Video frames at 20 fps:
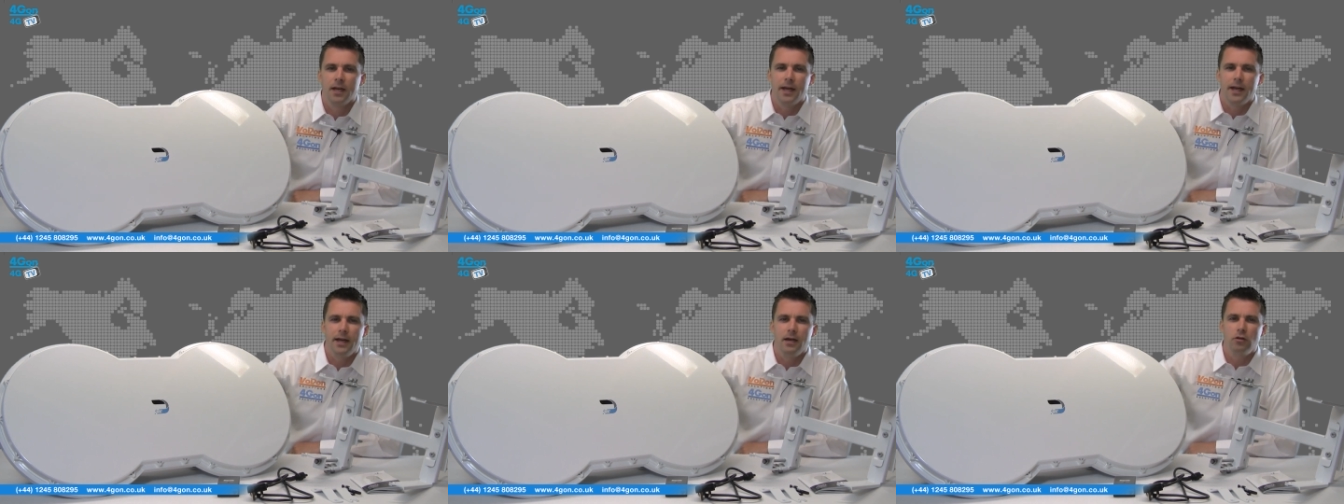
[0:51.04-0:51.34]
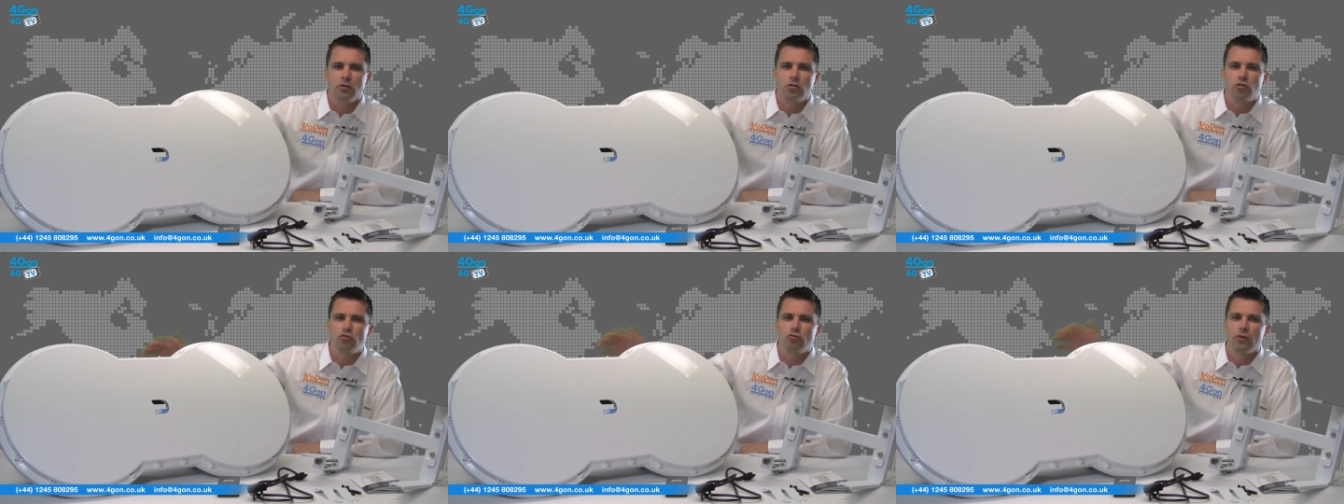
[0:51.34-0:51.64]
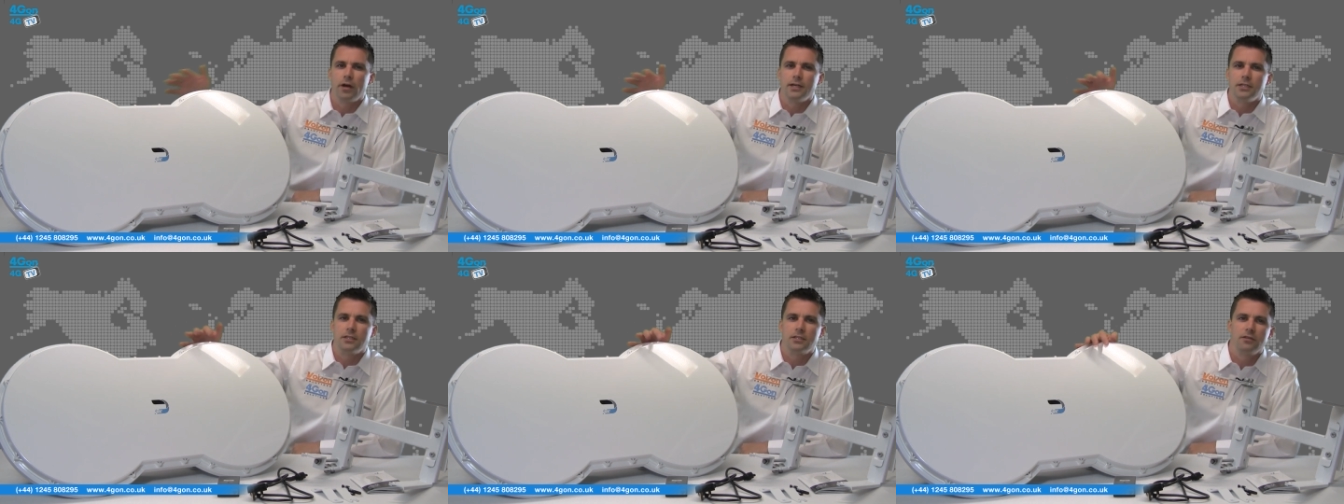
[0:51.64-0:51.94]
It looks
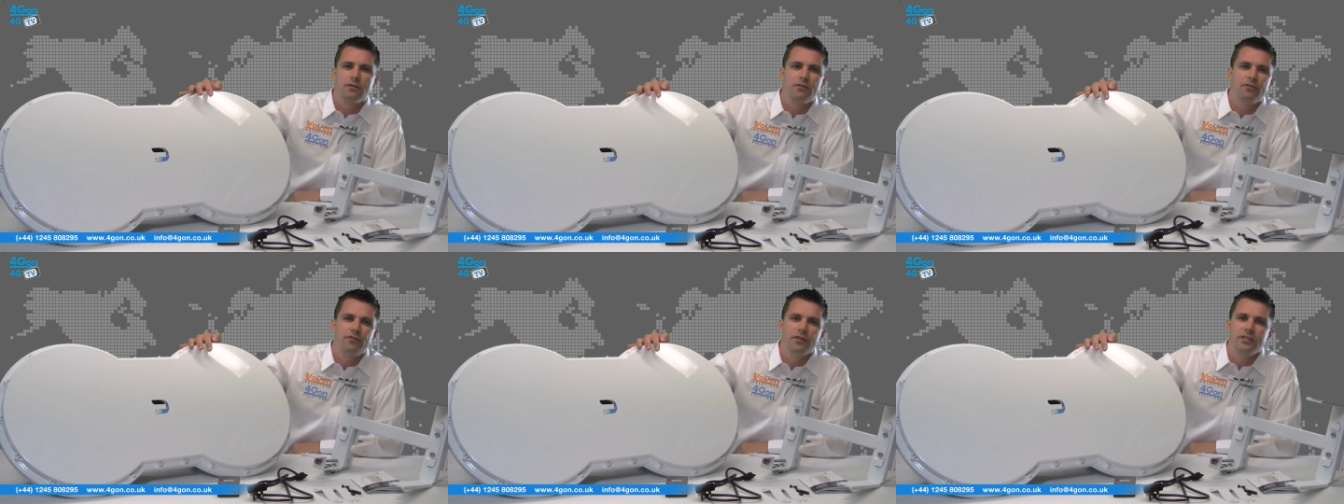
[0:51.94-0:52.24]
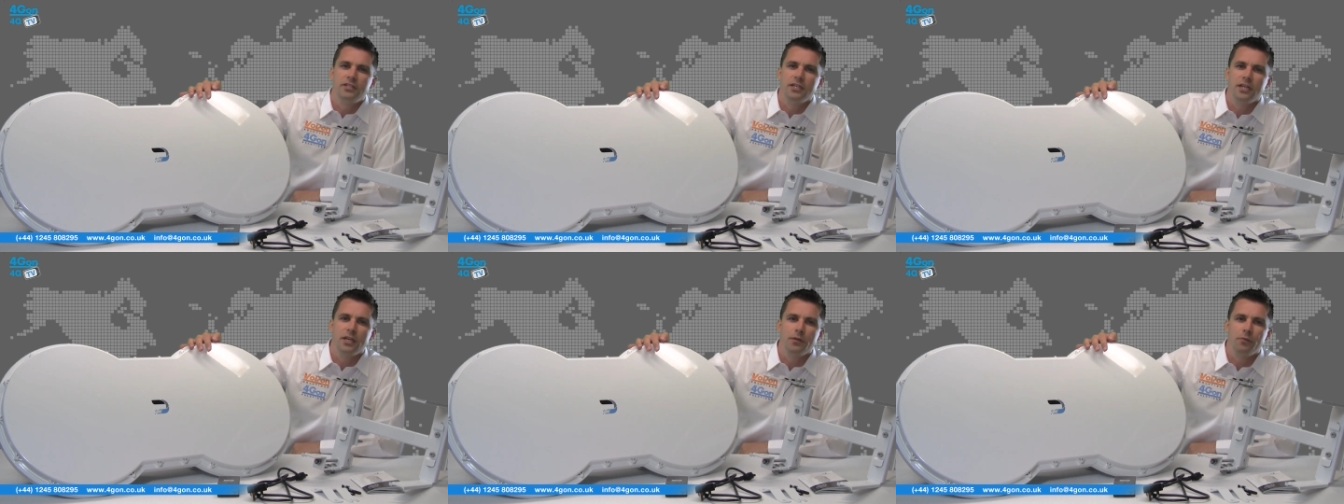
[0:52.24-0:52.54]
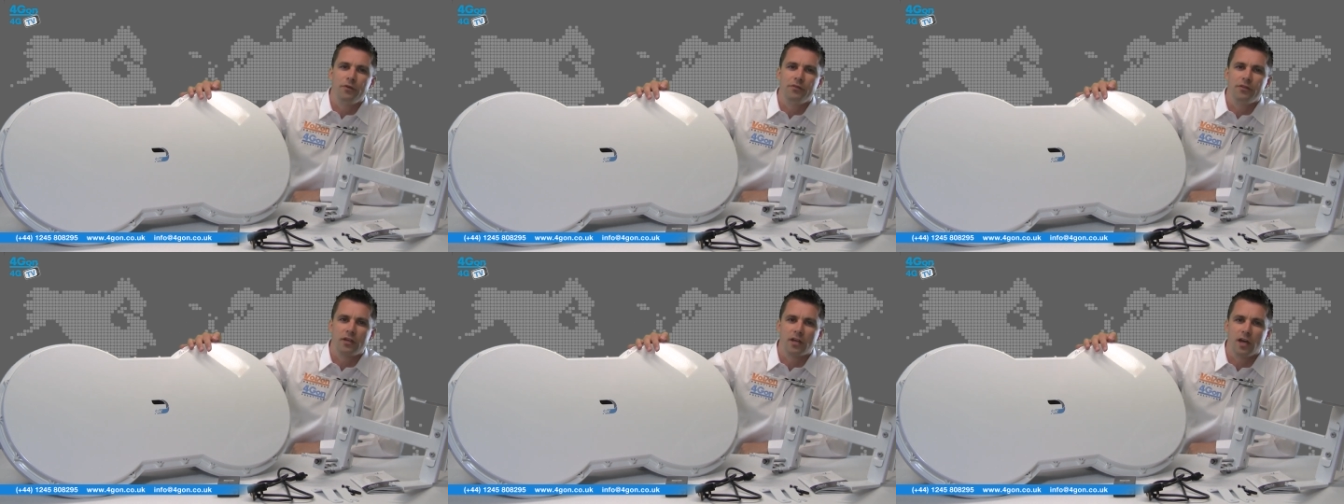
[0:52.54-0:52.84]
great, fitting
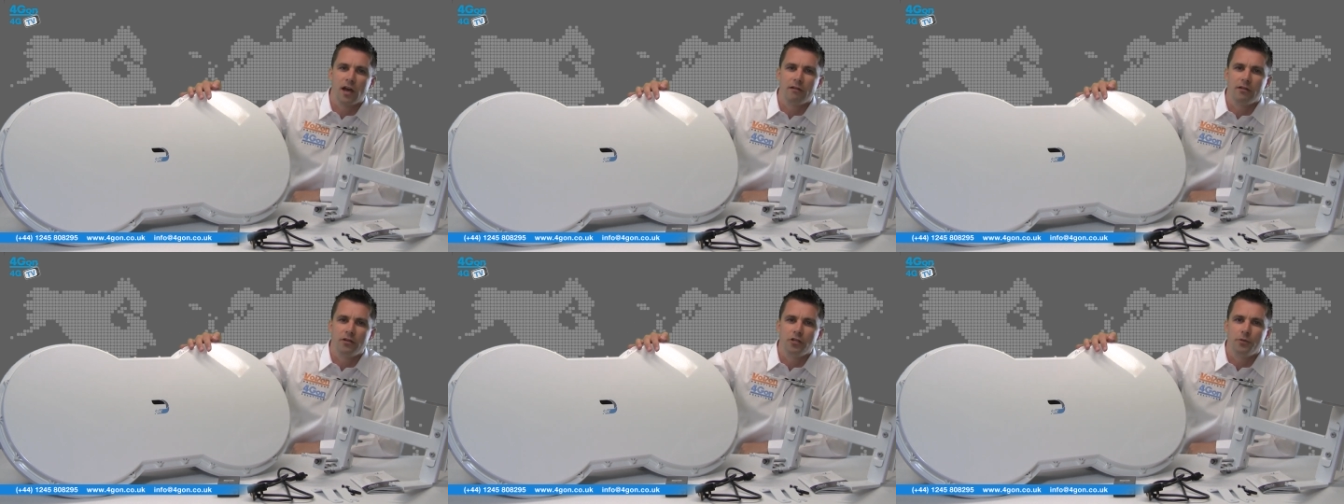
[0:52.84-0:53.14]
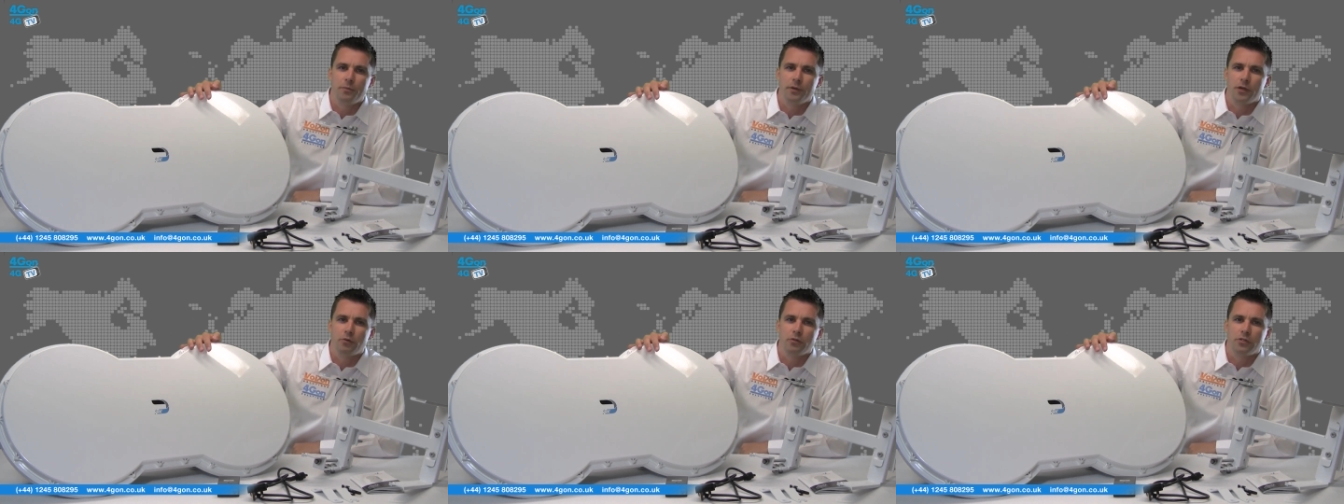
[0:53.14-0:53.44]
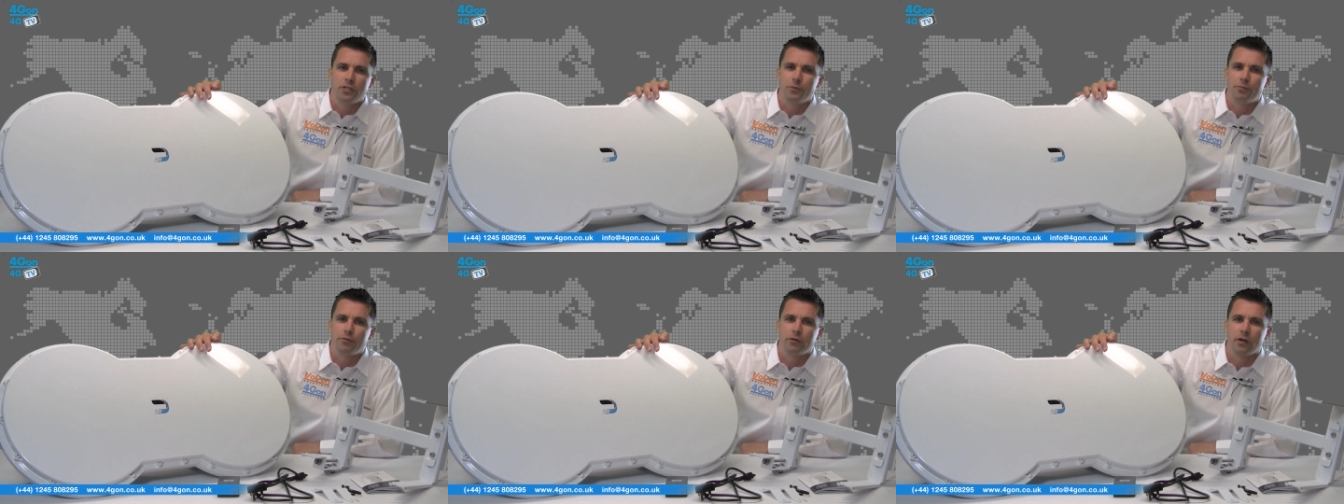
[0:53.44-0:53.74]
in with the current
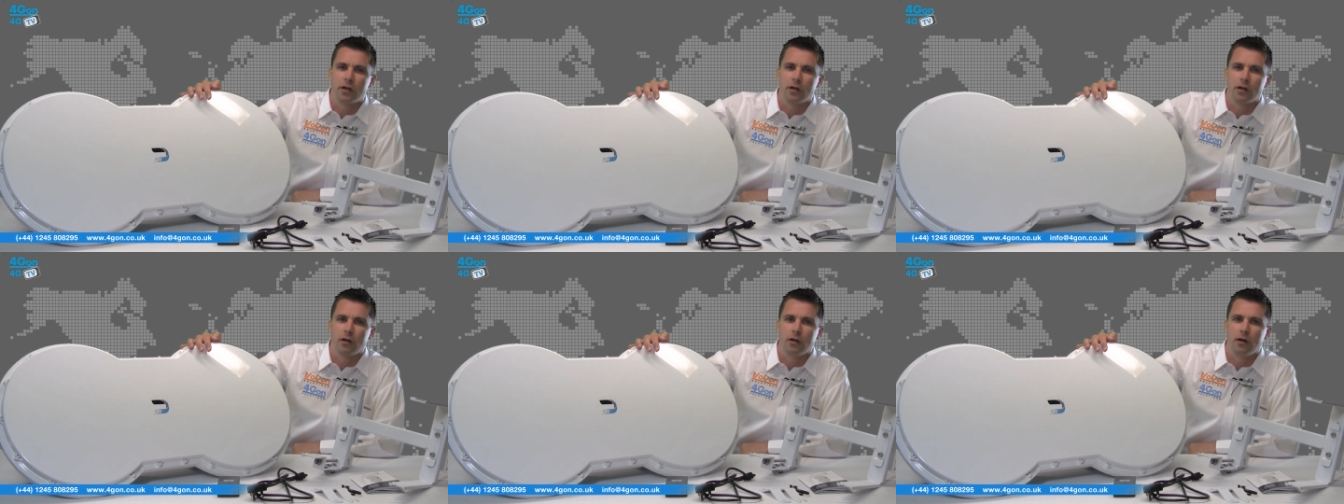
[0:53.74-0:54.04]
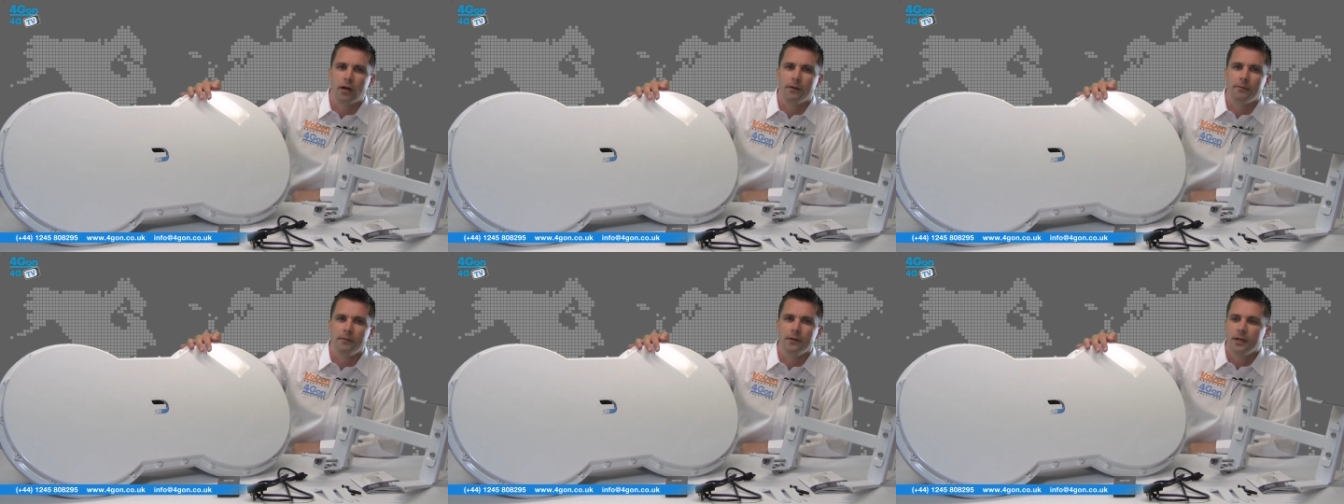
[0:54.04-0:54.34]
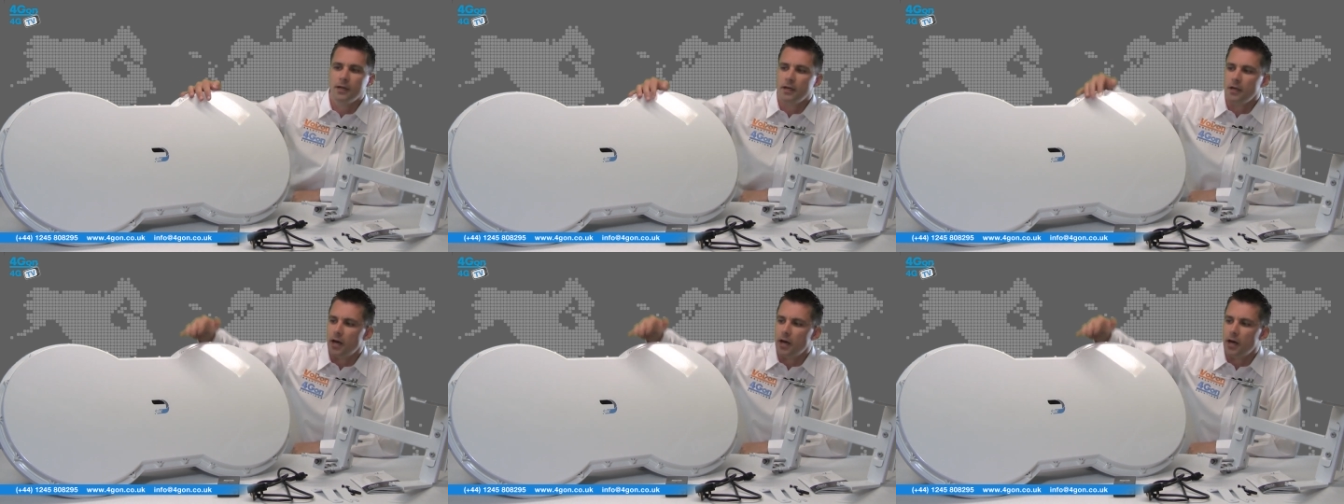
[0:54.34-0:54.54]
Ubiquiti product line,